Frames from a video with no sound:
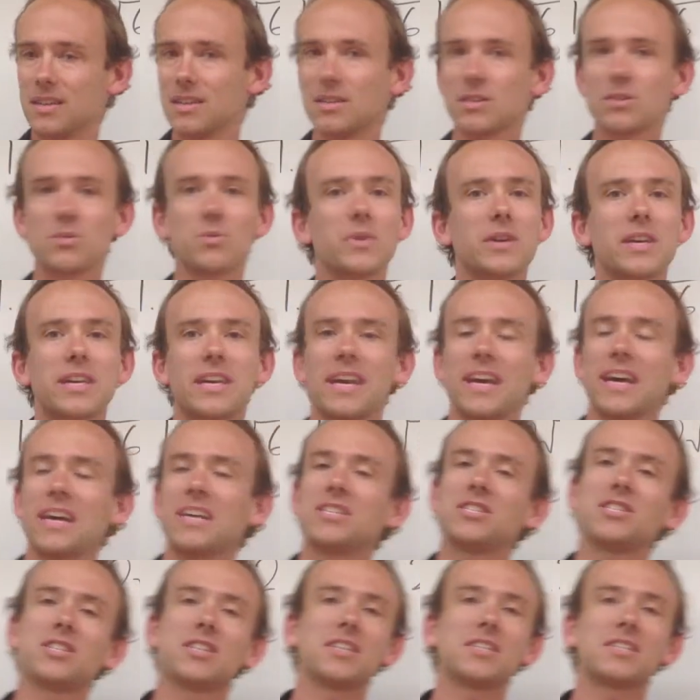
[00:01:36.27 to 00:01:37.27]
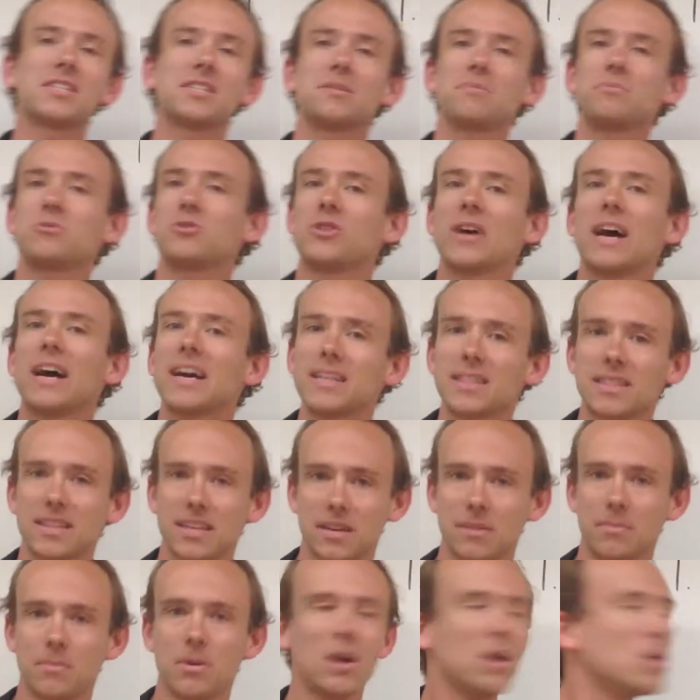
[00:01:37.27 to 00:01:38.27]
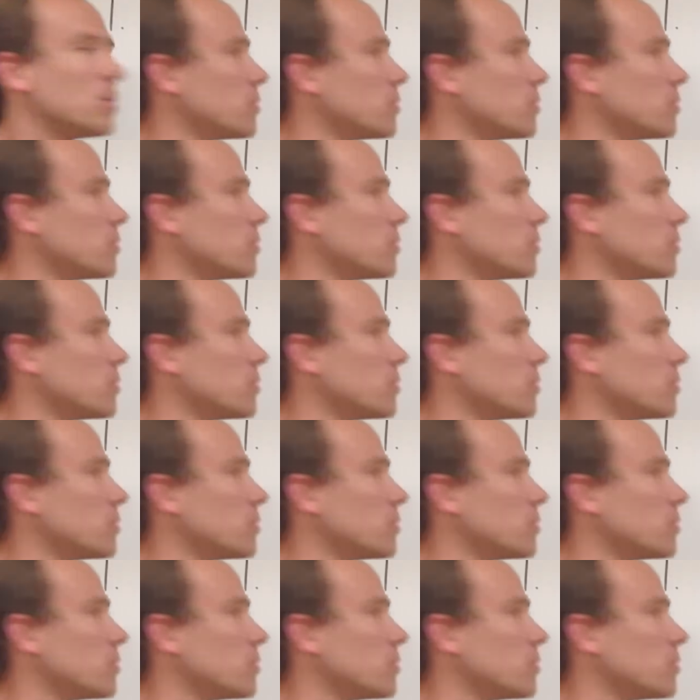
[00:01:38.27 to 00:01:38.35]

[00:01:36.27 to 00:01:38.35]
So we can't just subtract them.